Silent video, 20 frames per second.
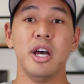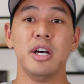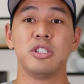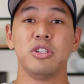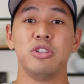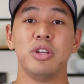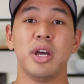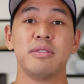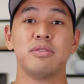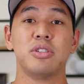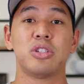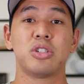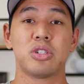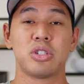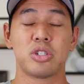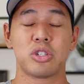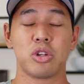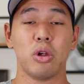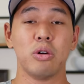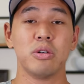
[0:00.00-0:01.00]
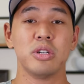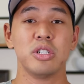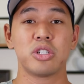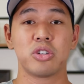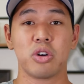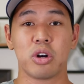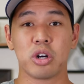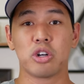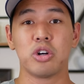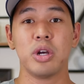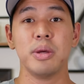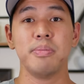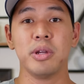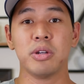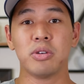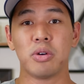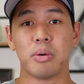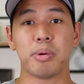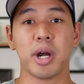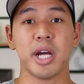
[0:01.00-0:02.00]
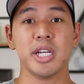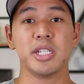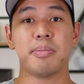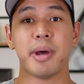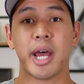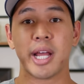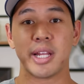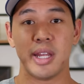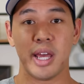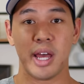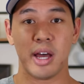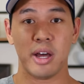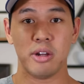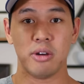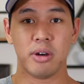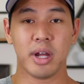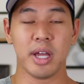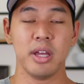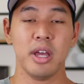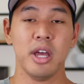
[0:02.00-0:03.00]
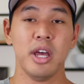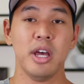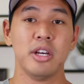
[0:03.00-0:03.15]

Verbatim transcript: So you have to slowly start creeping your price back down, right?